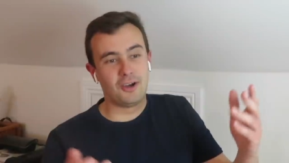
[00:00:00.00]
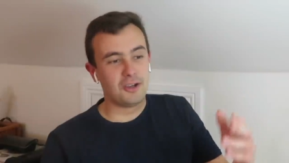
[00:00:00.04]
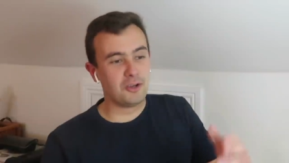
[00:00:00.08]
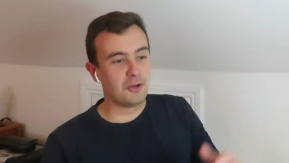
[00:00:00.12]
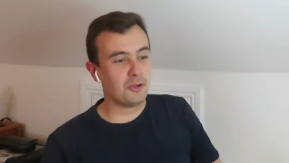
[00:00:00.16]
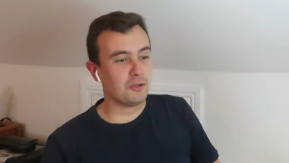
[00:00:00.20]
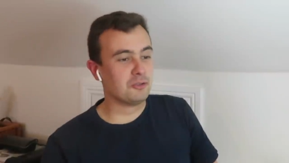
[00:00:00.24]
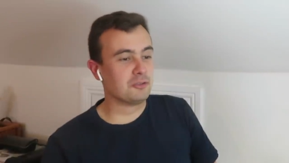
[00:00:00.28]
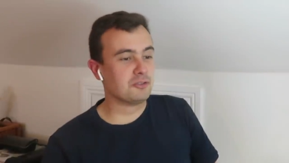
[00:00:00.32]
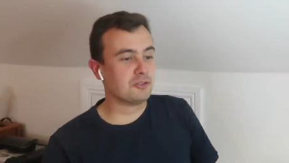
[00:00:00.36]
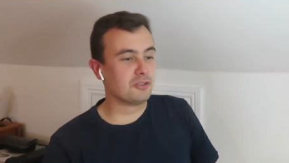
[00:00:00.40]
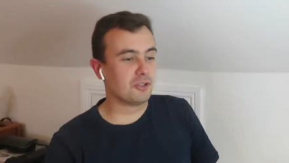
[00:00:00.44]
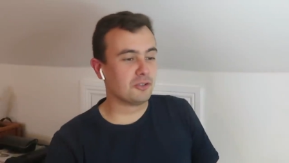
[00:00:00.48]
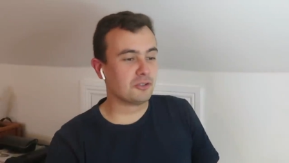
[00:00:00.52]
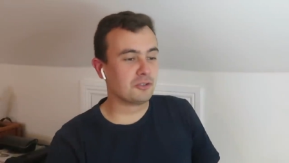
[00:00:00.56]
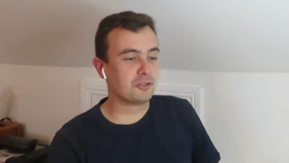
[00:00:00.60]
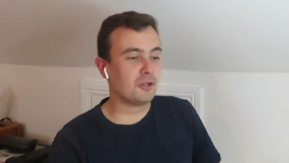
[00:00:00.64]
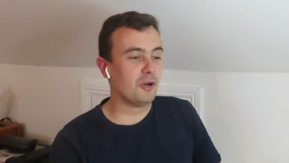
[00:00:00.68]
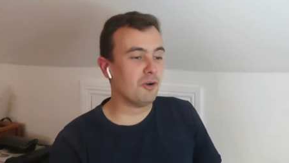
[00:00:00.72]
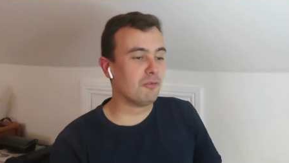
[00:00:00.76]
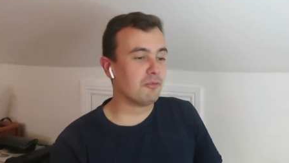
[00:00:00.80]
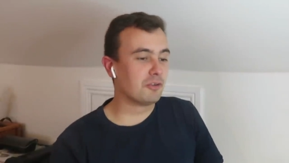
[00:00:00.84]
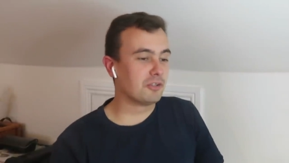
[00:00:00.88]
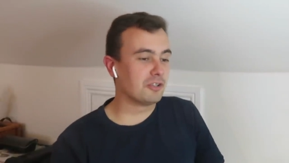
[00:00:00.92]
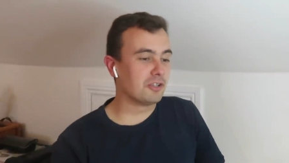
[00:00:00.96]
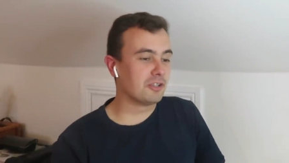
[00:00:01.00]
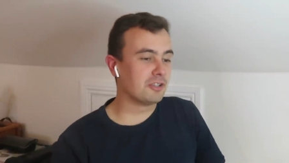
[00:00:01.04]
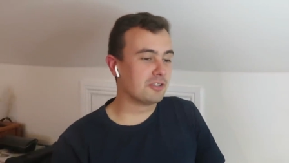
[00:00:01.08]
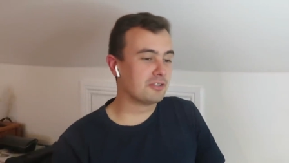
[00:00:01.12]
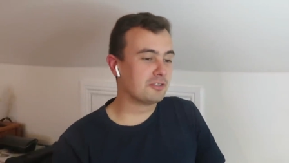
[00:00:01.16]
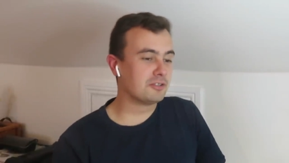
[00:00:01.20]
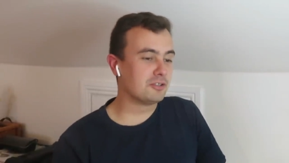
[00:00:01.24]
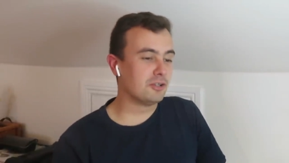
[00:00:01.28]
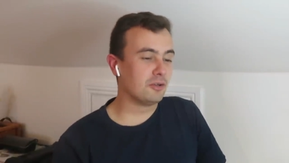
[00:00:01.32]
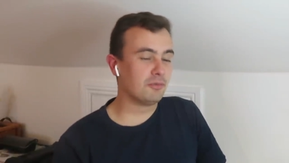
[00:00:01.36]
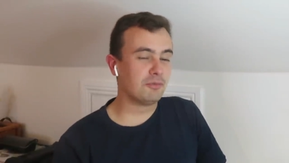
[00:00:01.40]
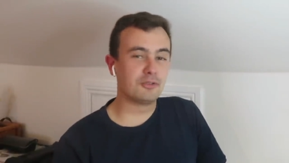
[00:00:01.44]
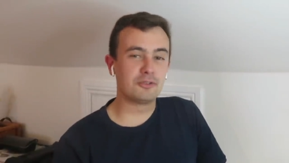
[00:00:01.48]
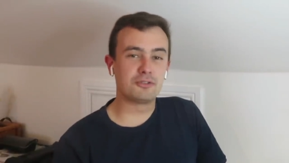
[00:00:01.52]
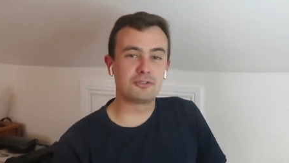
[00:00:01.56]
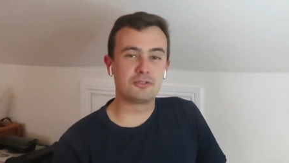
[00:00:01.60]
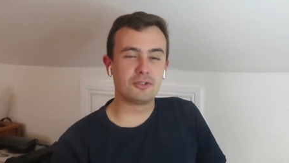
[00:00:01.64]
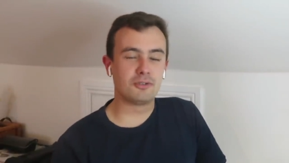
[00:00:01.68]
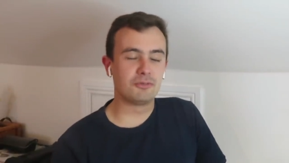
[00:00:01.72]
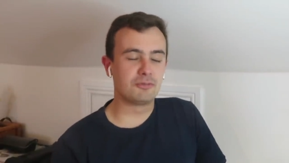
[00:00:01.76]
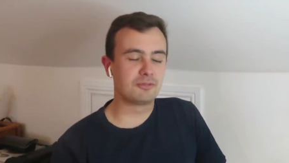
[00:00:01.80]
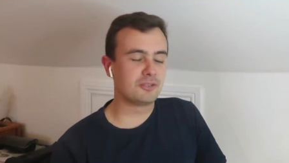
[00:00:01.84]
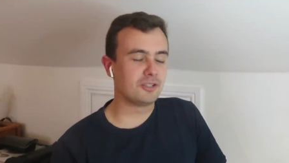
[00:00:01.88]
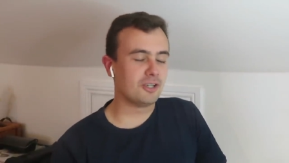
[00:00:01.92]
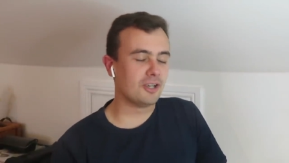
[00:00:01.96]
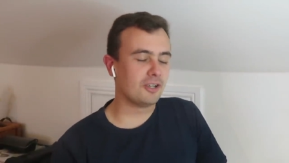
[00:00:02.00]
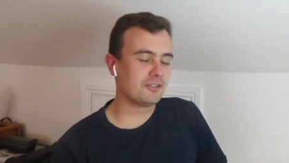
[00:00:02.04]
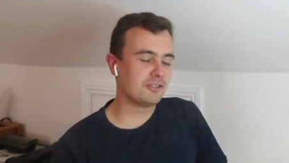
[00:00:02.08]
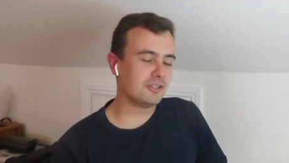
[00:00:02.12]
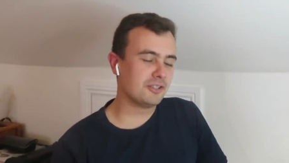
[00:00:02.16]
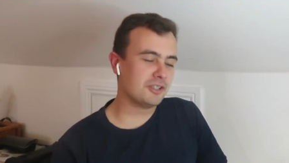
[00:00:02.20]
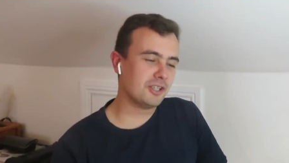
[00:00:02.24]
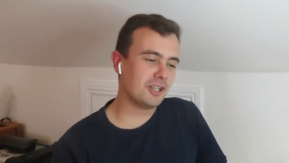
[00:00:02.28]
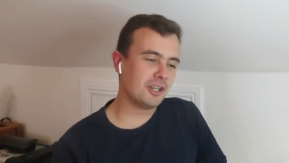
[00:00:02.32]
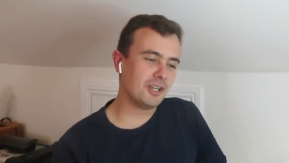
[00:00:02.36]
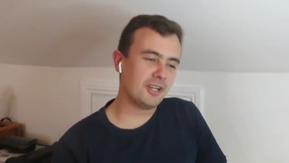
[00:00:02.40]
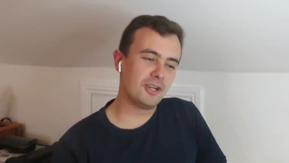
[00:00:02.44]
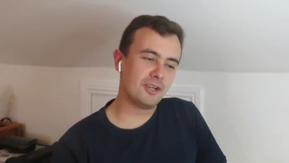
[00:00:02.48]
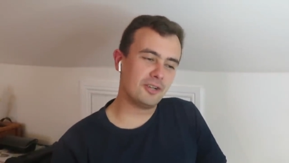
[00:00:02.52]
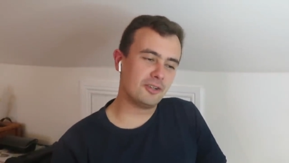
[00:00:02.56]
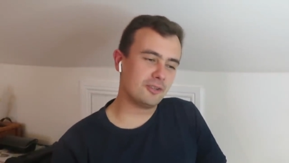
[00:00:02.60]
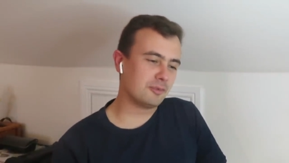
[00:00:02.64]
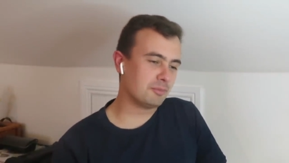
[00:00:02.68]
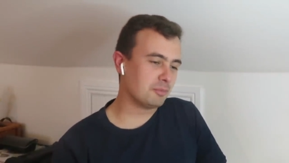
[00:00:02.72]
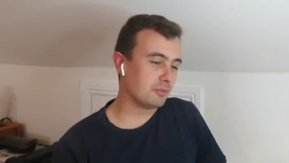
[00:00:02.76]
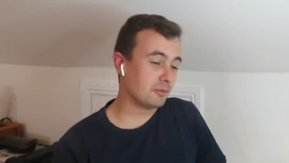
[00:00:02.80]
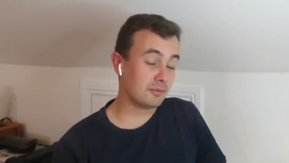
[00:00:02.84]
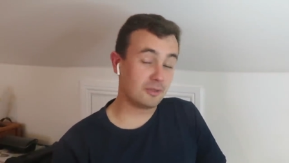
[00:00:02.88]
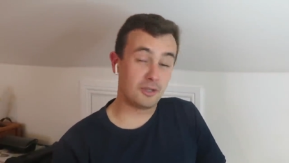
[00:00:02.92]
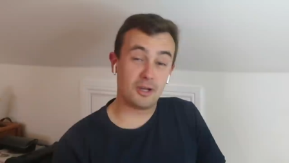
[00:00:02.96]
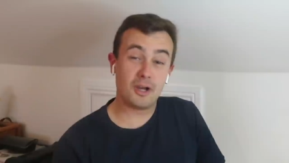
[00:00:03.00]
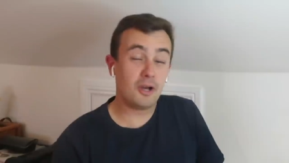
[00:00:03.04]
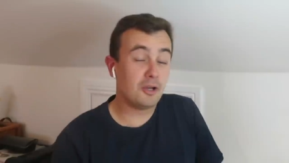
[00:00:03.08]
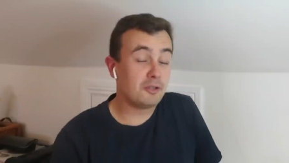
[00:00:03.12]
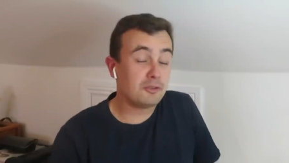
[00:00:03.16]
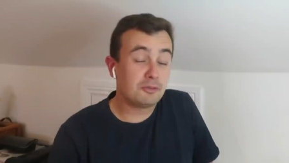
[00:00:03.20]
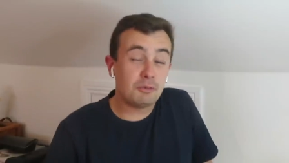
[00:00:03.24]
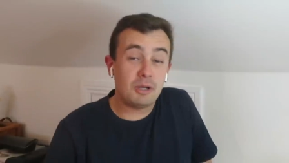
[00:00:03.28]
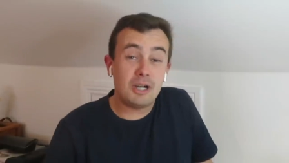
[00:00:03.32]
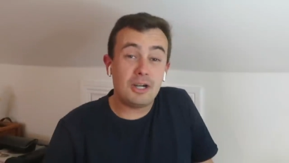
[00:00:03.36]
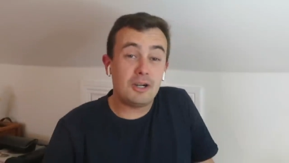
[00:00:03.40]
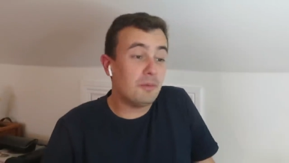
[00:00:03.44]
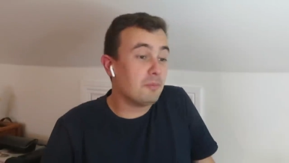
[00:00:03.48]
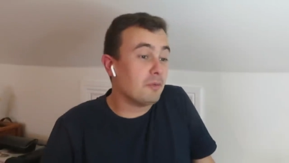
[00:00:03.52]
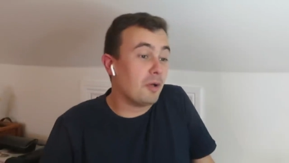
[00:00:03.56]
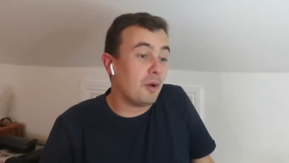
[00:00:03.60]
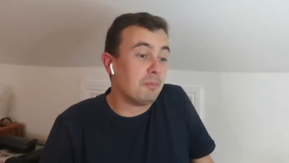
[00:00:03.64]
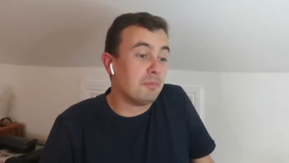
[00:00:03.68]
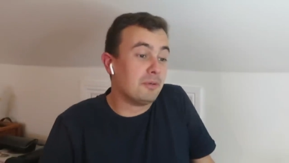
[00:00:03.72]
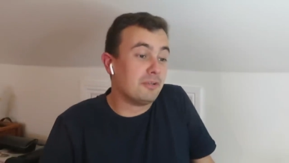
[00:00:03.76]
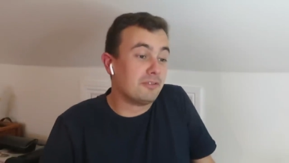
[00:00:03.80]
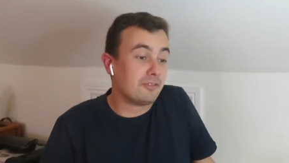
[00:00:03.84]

I un- uncover the toughest dovecot in years, but uh, I swear I'm not